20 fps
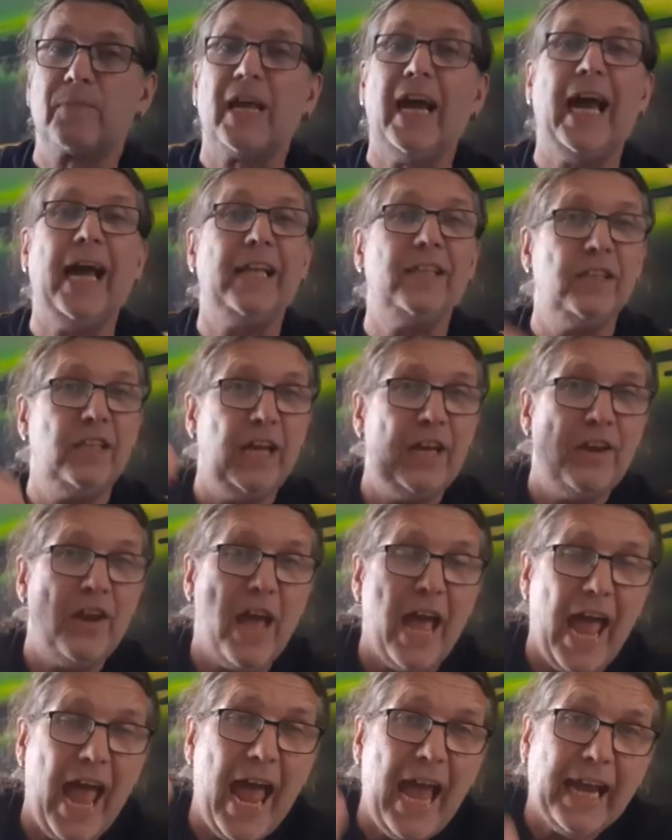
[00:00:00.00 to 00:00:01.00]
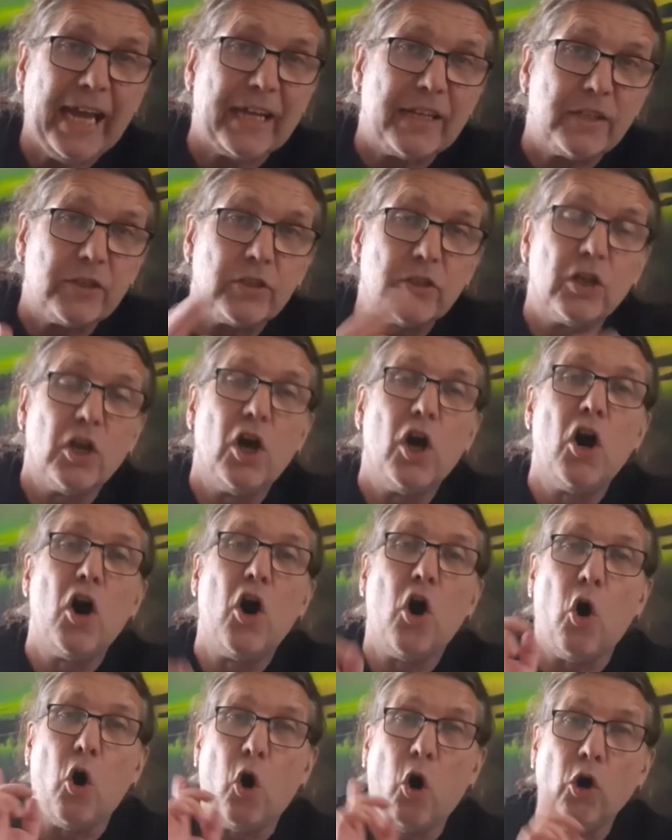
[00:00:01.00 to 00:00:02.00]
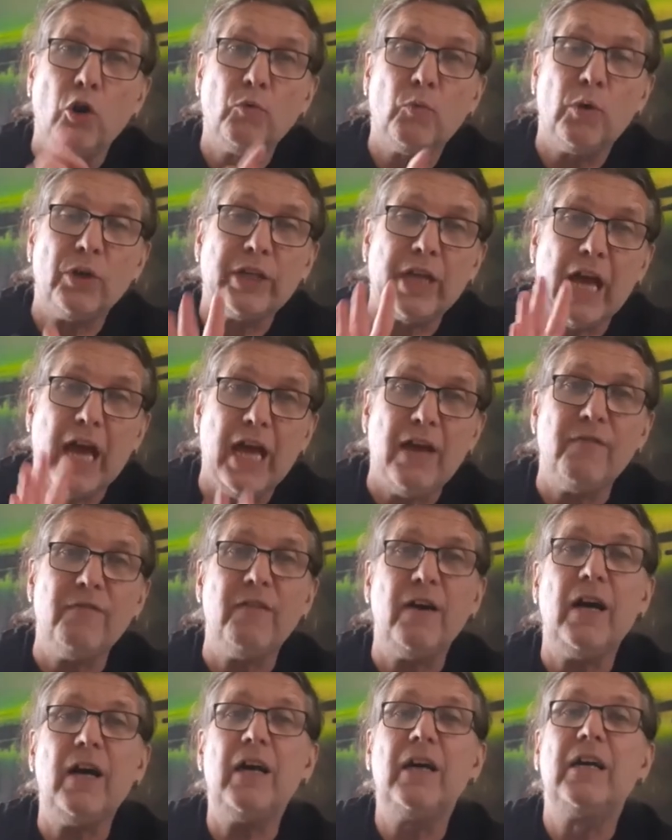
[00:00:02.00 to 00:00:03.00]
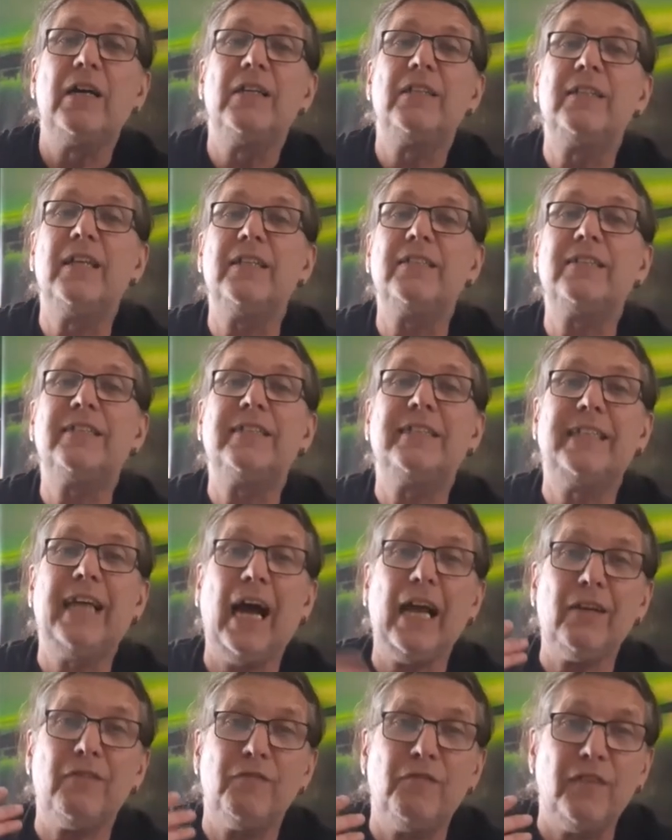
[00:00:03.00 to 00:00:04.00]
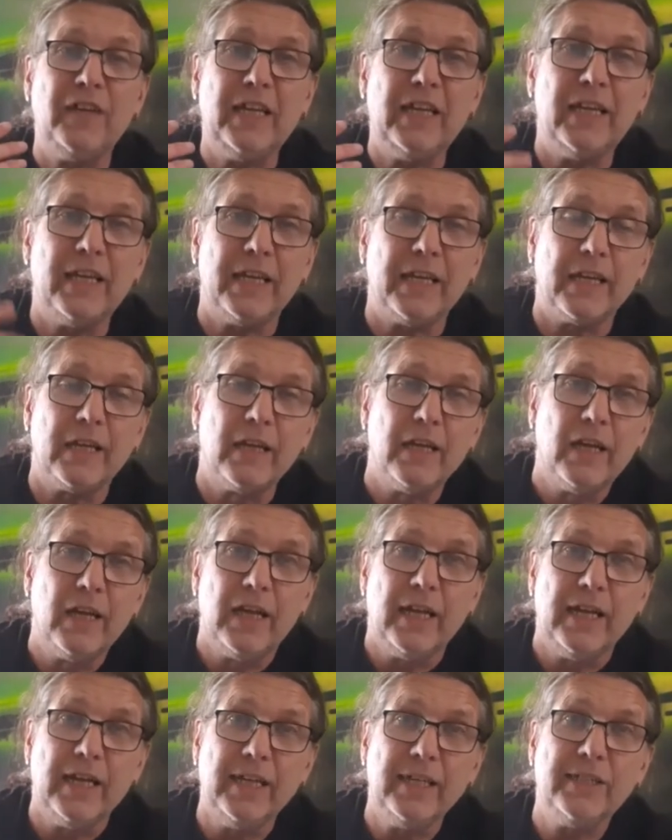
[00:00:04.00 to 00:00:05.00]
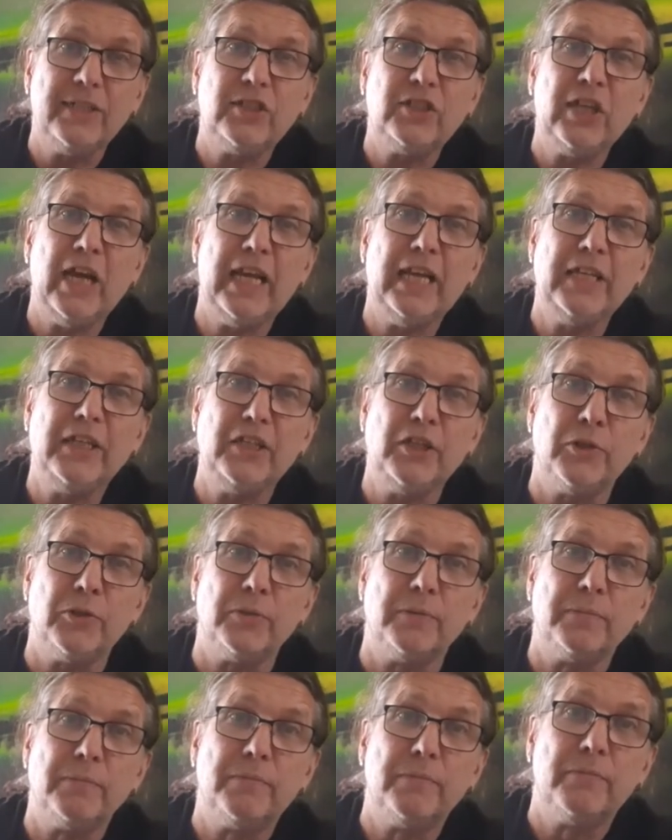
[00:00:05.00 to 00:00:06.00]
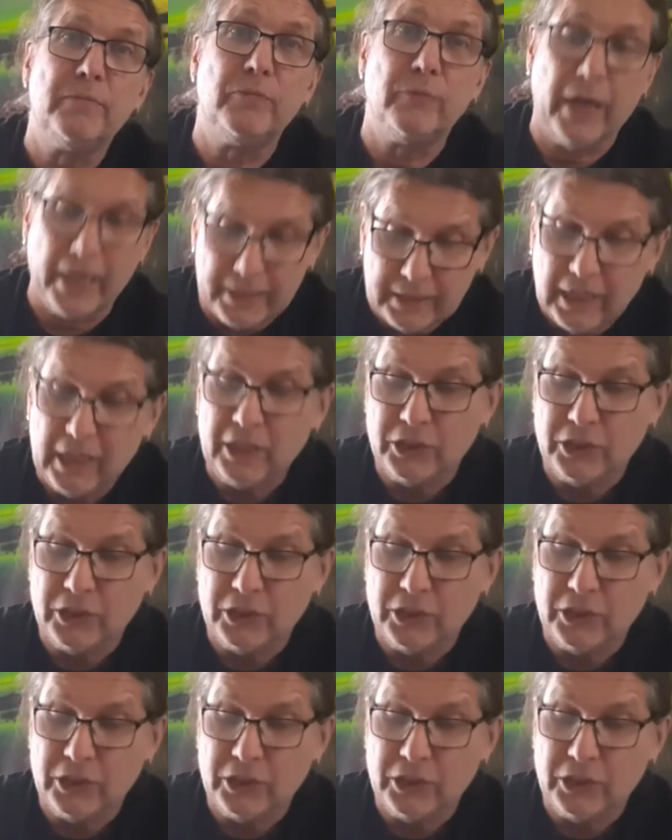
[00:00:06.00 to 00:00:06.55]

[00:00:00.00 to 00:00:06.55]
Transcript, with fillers: And then act on whatever this gut feeling is telling you, right?